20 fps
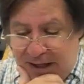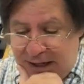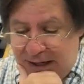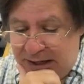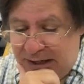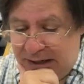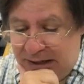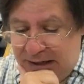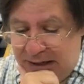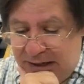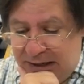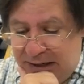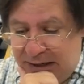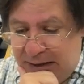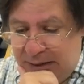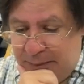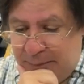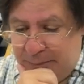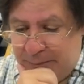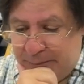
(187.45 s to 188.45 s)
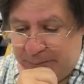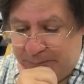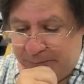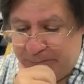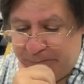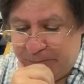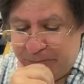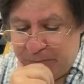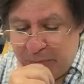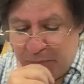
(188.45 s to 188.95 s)

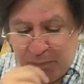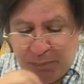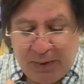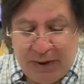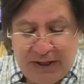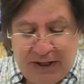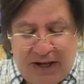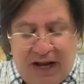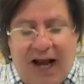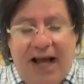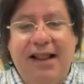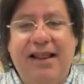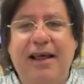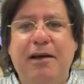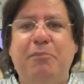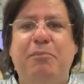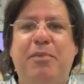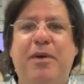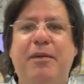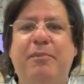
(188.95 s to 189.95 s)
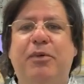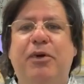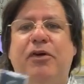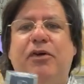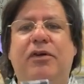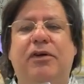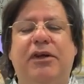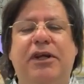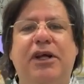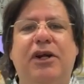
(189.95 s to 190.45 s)
But I think
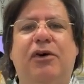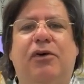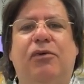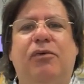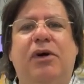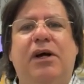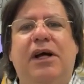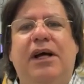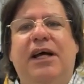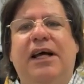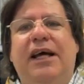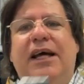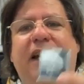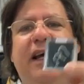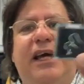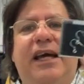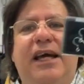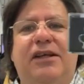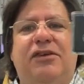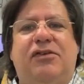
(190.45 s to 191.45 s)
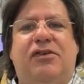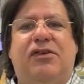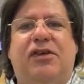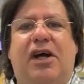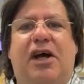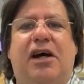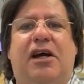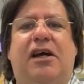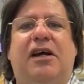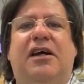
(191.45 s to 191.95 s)
people, get
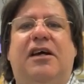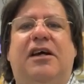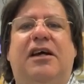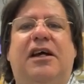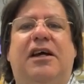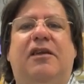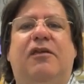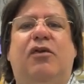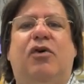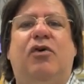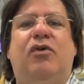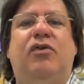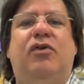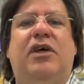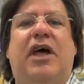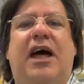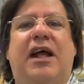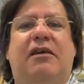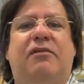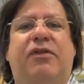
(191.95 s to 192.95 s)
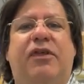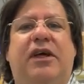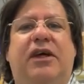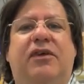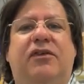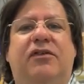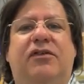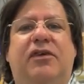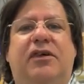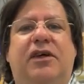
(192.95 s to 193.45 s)
stuck in those kind of
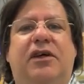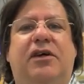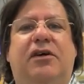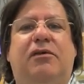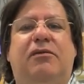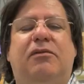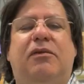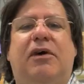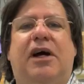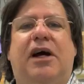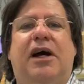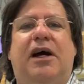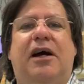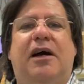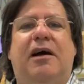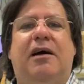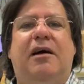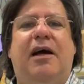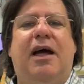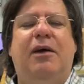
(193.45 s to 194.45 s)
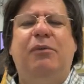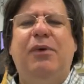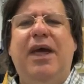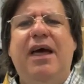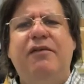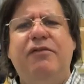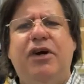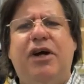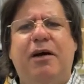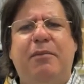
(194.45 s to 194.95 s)
things, and we
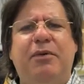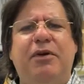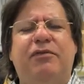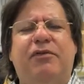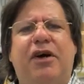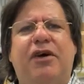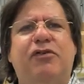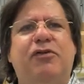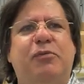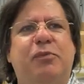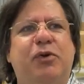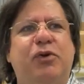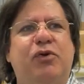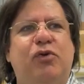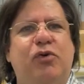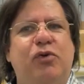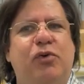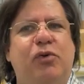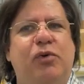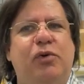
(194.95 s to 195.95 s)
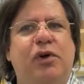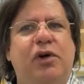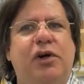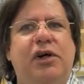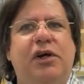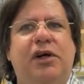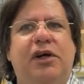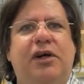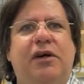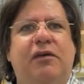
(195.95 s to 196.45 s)
have a couple of customers who
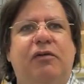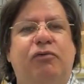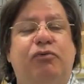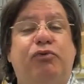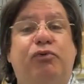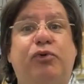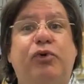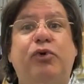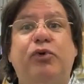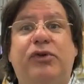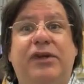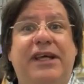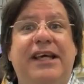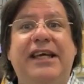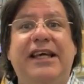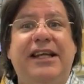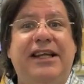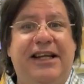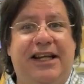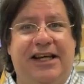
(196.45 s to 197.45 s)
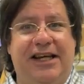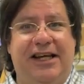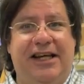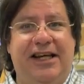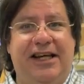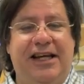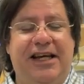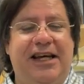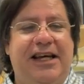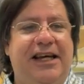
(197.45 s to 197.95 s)

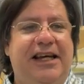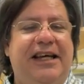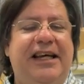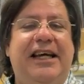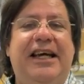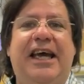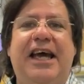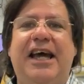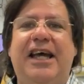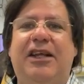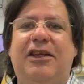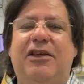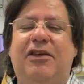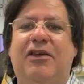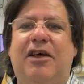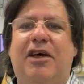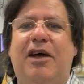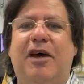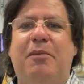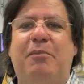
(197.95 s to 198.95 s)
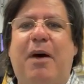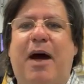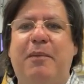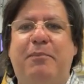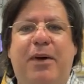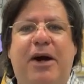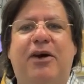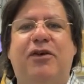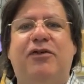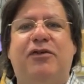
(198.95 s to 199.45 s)
routinely get buy
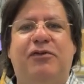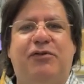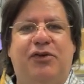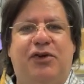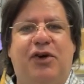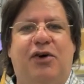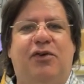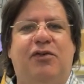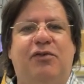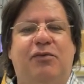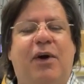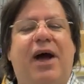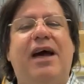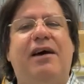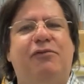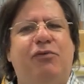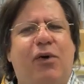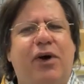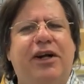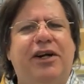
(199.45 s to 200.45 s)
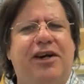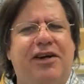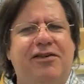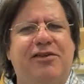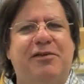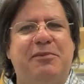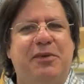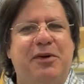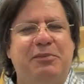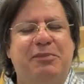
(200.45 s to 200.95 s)
pairs of stones. I have one
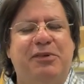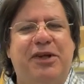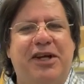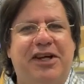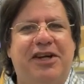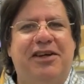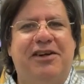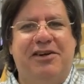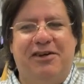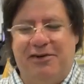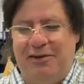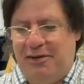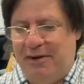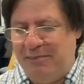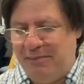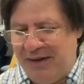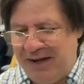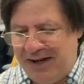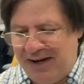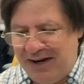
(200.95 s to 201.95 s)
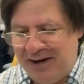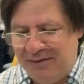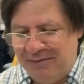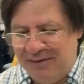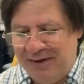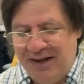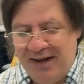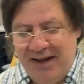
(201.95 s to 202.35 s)
customer in particular who I'm thinking of.